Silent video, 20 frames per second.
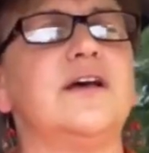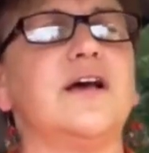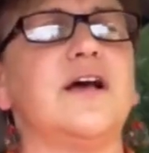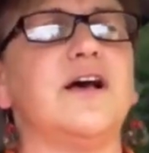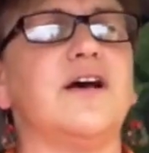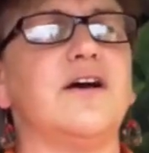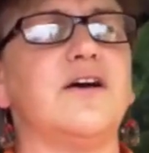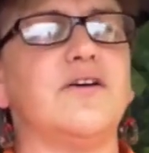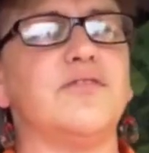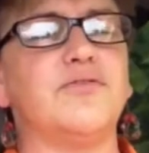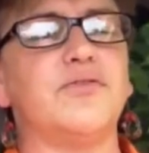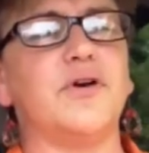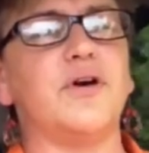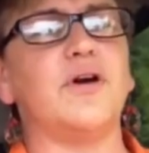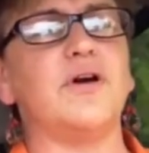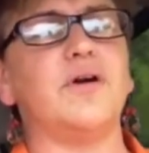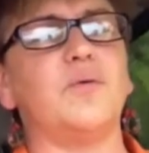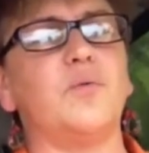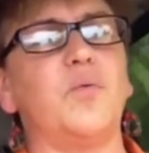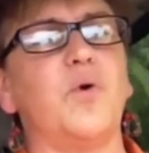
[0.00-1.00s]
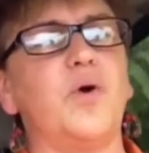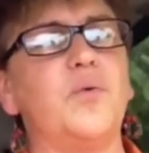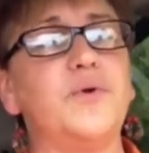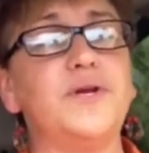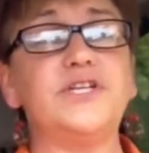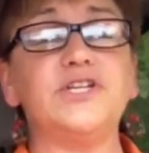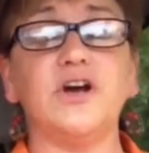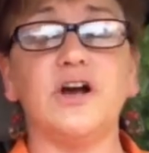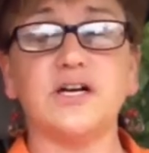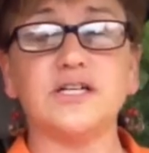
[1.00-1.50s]
of what we
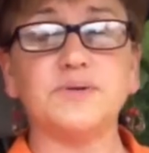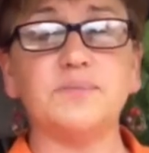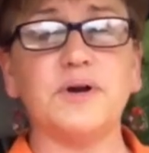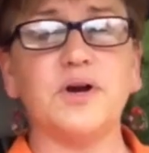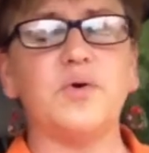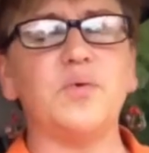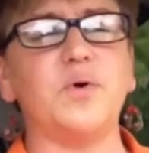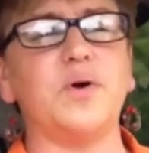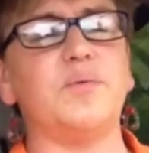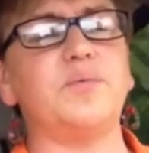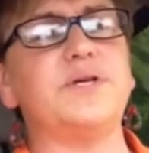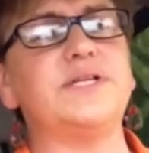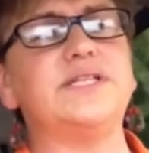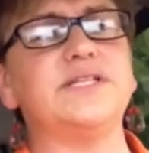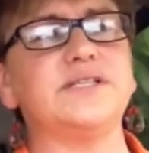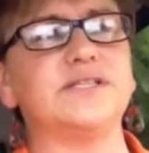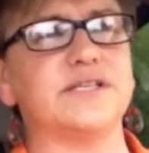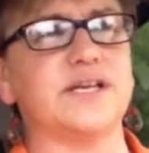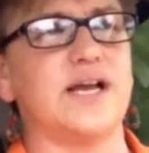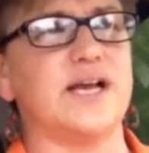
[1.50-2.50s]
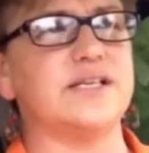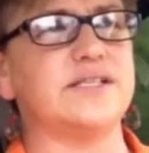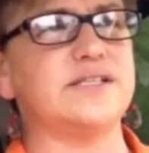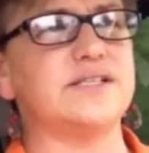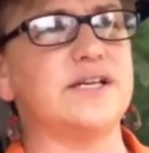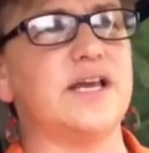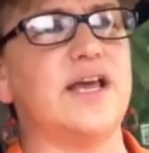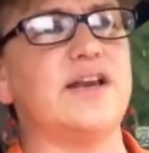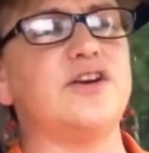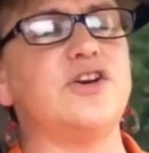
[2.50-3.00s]
talked about, what we discussed,
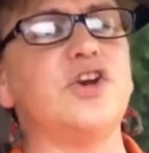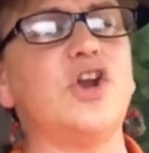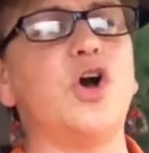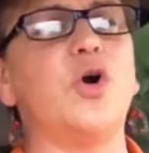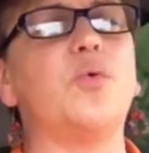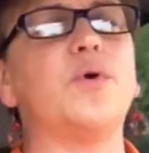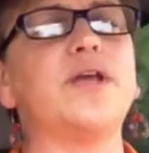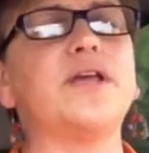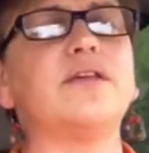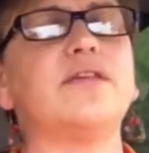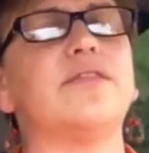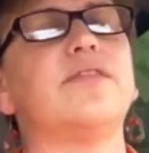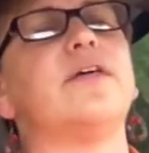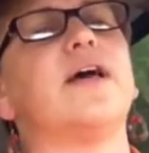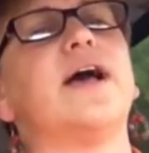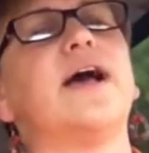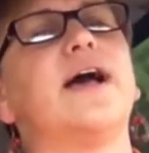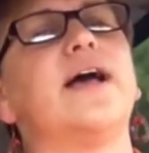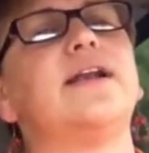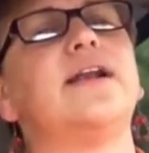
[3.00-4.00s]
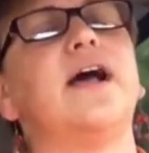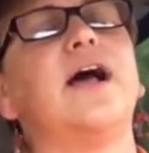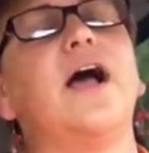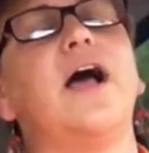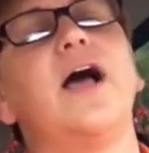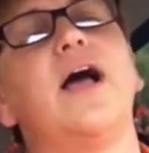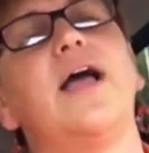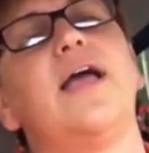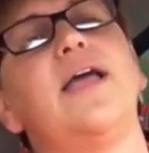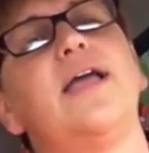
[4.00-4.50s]
and knowing that
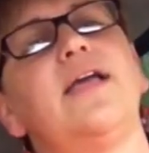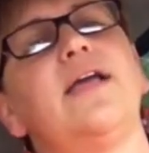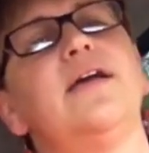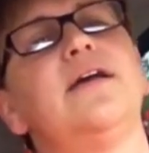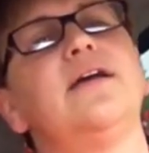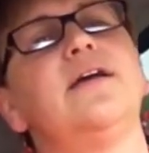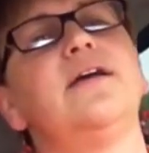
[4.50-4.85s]
I